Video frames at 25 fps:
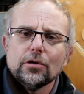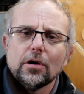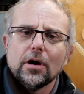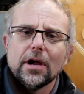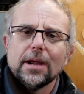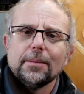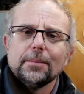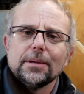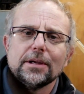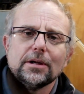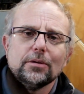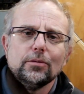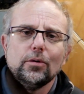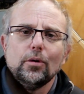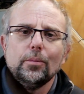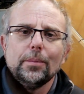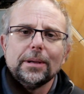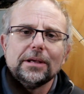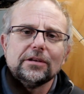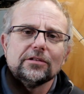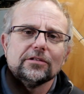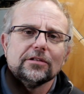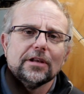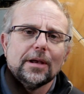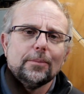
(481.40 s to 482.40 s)
diameter will
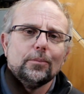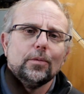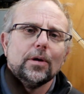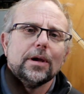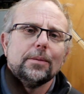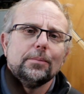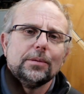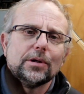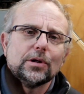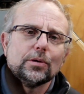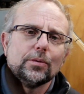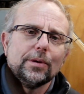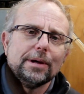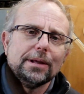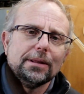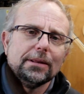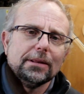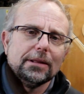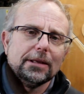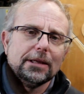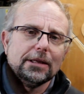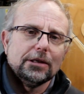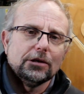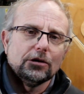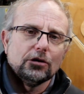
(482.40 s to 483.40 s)
be somewhere between
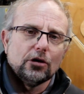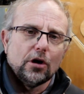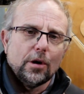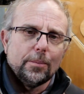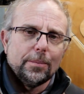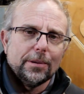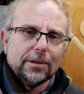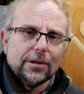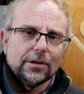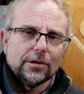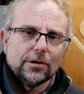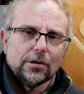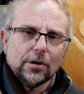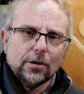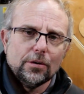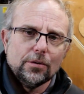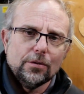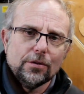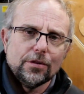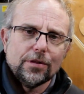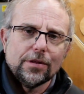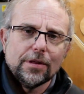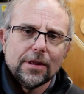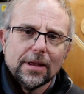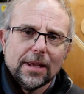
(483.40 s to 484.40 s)
the top of the
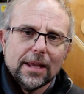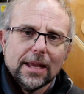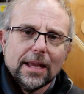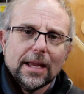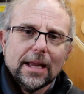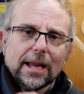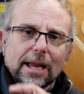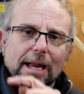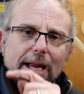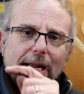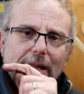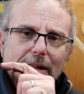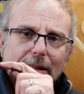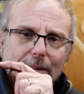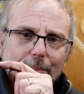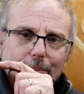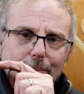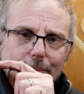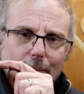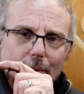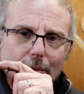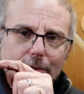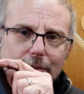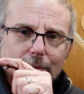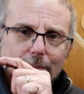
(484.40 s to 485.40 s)
tooth and the
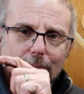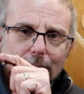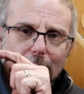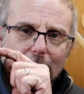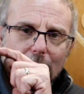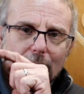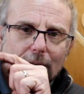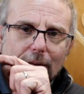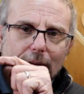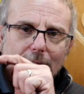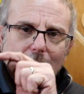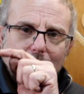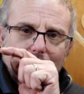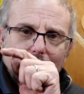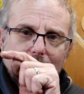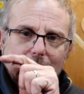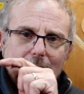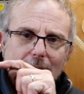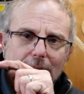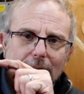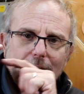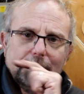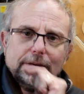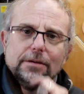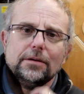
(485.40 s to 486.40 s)
bottom
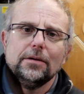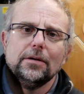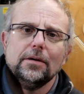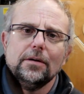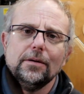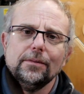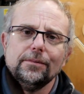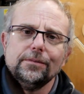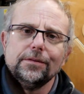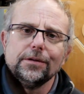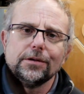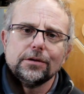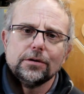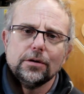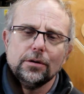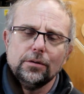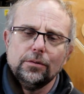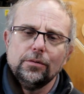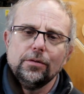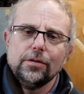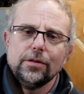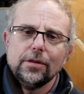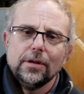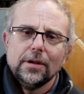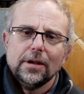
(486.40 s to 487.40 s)
gullet of the
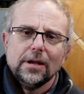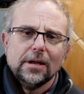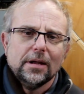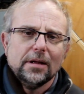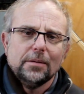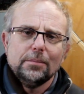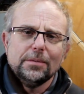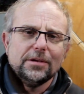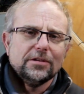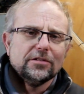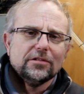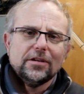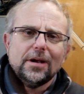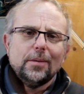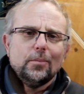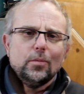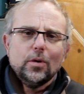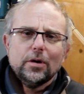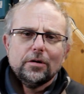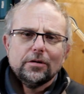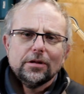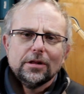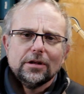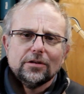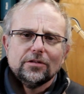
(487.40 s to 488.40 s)
tooth. Be
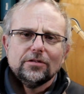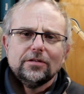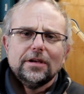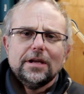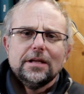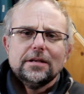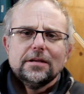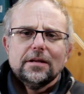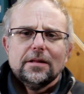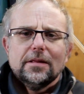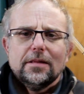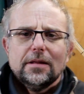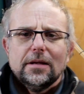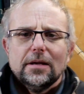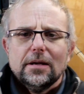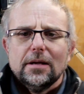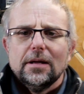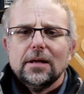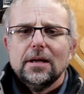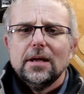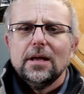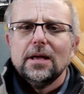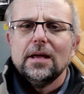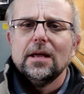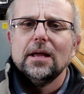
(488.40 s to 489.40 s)
somewhere in the center there.
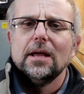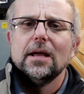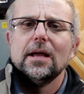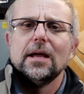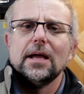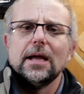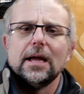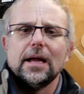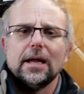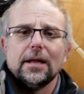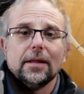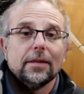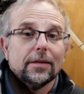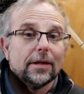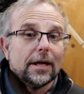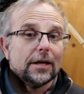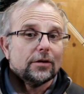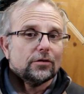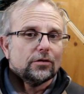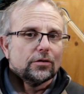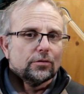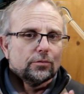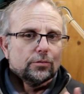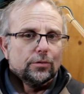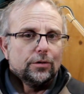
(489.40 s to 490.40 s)
And
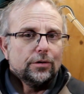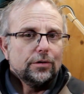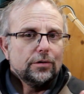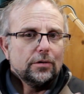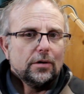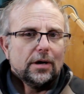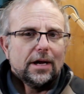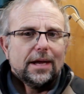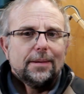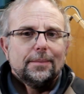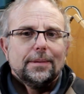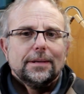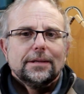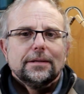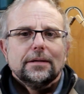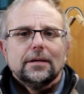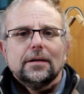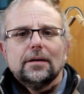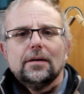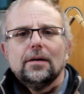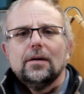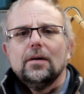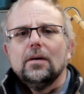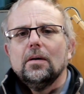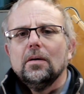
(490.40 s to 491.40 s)
that's the root
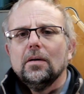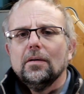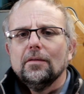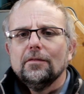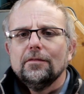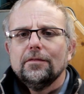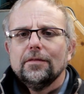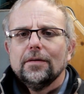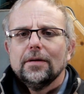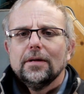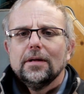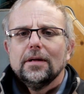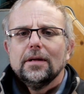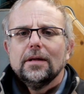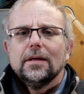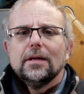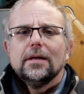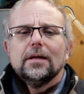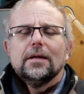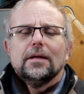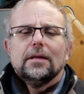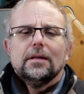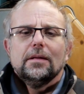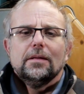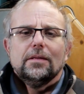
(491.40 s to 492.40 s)
diameter of
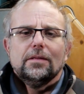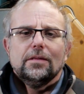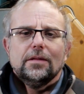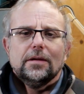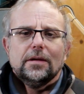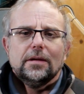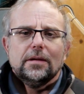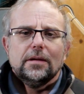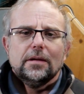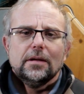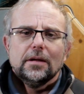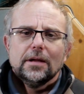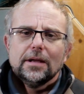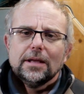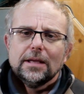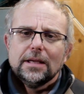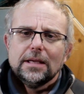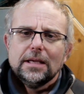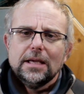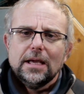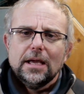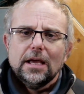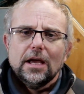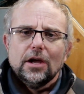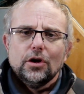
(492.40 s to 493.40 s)
the
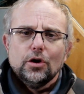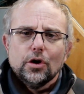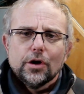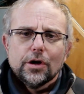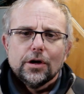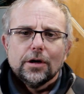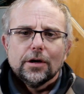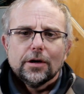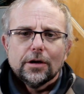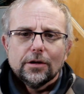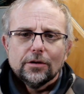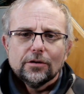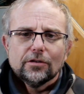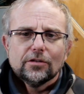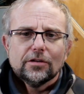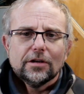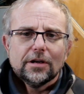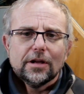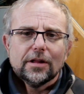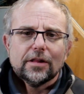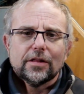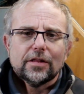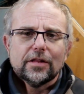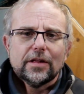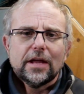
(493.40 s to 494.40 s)
gear. You can
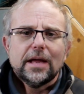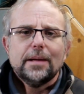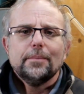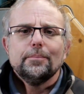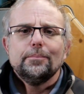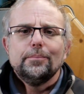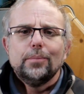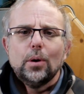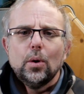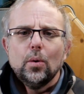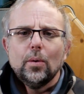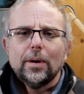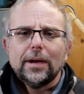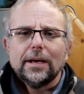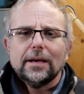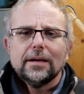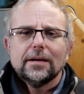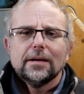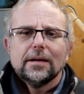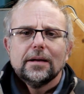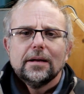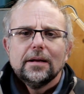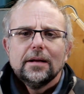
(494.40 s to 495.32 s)
consider that point